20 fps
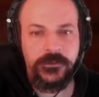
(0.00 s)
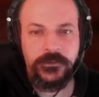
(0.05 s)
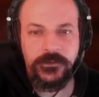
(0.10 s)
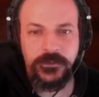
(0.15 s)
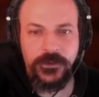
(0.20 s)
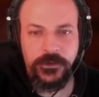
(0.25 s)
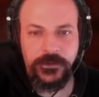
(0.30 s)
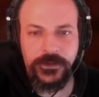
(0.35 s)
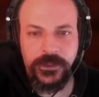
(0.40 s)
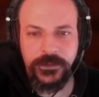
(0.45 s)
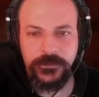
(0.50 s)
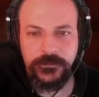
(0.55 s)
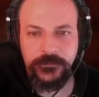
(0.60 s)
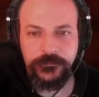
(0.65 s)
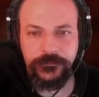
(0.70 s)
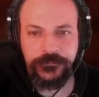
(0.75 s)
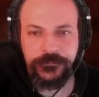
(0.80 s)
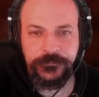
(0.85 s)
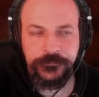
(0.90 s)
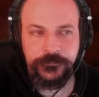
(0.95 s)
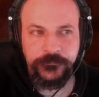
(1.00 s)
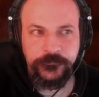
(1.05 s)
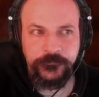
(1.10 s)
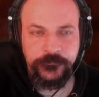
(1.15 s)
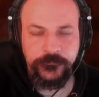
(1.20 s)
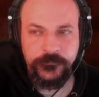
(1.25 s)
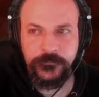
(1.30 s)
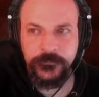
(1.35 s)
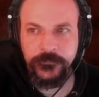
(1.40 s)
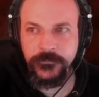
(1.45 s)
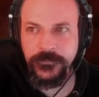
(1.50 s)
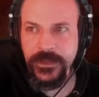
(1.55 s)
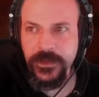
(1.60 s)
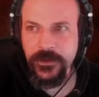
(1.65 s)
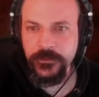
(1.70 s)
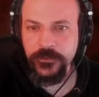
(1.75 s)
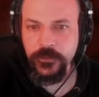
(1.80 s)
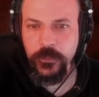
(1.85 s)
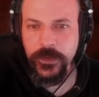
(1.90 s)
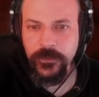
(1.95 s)
Okay. Yeah,
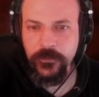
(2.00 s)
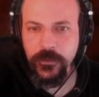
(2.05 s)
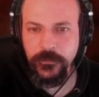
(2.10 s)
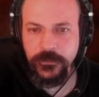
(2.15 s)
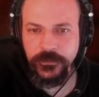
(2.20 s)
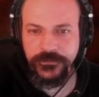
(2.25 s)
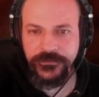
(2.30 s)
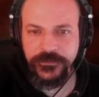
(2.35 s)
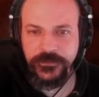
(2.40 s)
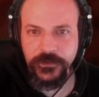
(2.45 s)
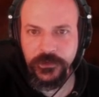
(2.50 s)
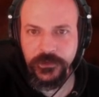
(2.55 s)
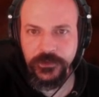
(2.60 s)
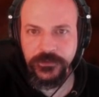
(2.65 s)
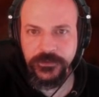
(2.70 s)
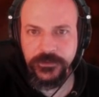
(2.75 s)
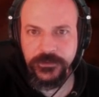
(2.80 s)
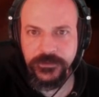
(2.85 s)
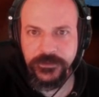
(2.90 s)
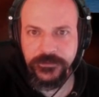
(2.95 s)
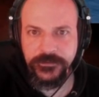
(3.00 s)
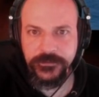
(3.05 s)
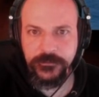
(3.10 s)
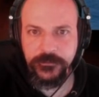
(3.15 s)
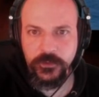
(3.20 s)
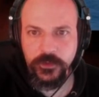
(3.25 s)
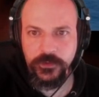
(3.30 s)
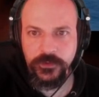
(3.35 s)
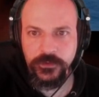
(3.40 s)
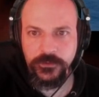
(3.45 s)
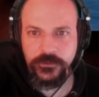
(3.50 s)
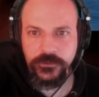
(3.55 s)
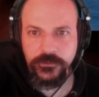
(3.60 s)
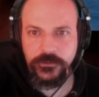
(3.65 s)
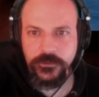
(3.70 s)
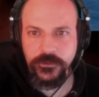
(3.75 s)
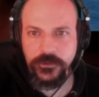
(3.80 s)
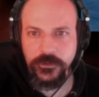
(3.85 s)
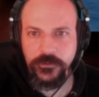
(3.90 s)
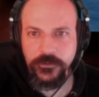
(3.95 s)
I'm going to wait one more turn, get some more,
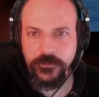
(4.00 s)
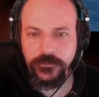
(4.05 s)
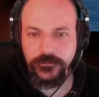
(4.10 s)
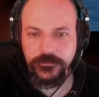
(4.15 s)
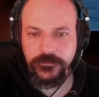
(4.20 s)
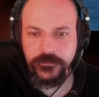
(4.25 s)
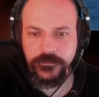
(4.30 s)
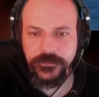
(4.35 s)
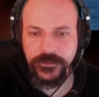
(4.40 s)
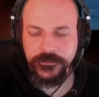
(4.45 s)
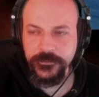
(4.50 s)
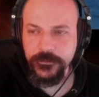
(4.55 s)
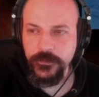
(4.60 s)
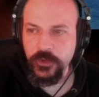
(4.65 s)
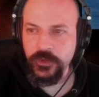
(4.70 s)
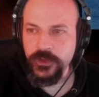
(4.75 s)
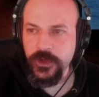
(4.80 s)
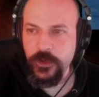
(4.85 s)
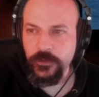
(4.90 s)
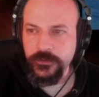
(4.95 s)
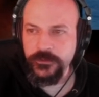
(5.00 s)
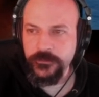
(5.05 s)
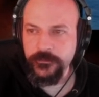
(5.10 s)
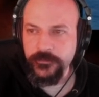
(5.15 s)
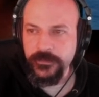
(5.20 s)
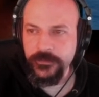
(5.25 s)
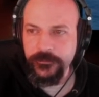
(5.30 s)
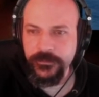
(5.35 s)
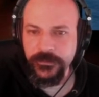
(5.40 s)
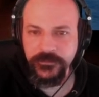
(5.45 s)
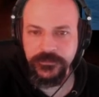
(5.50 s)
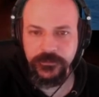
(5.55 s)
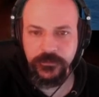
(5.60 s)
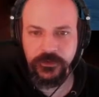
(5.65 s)
just get some more gold and build some more